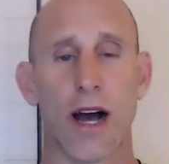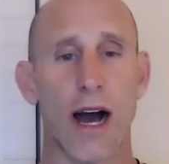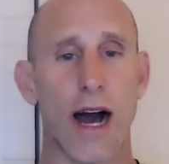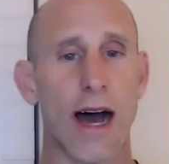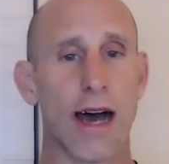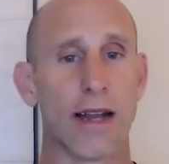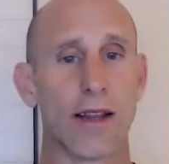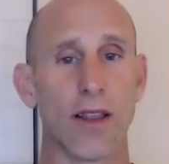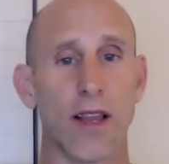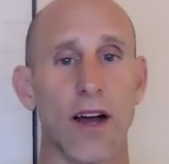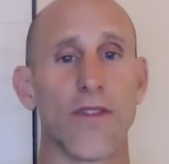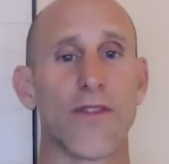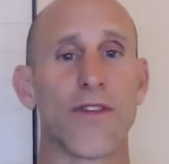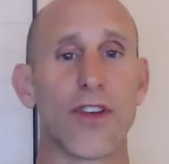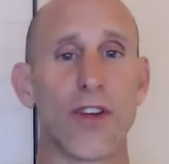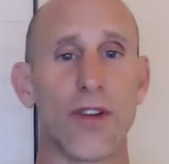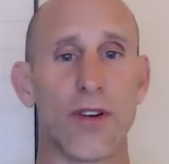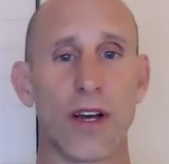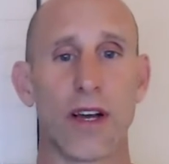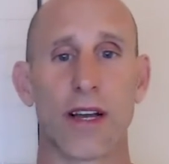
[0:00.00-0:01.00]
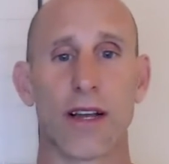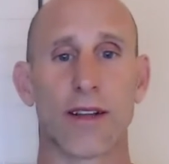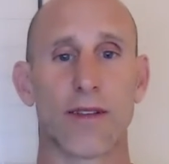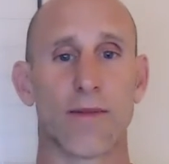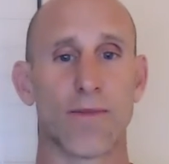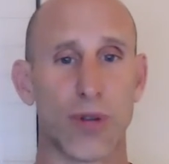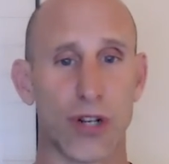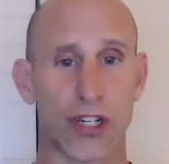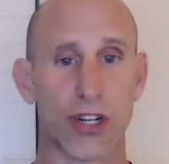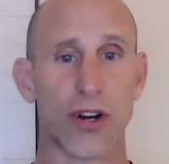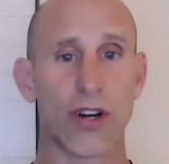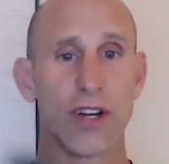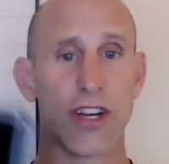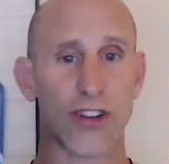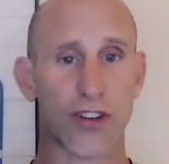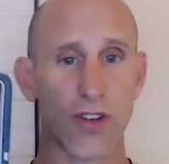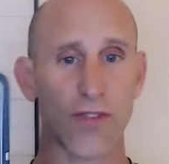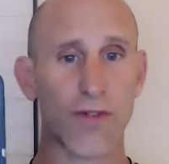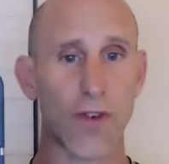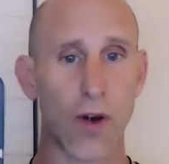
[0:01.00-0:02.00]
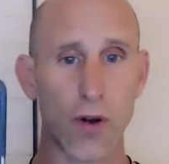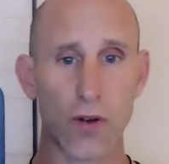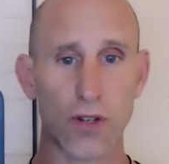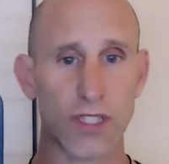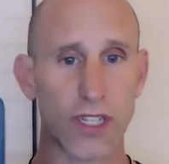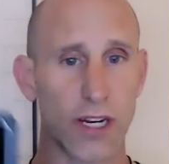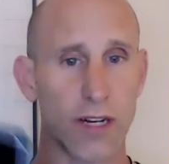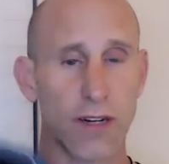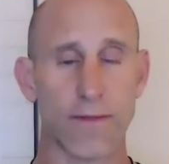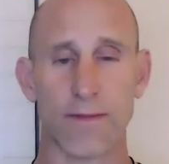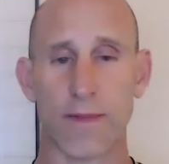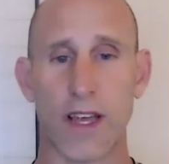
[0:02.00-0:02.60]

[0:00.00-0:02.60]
I'd love for you to put your initial photos here.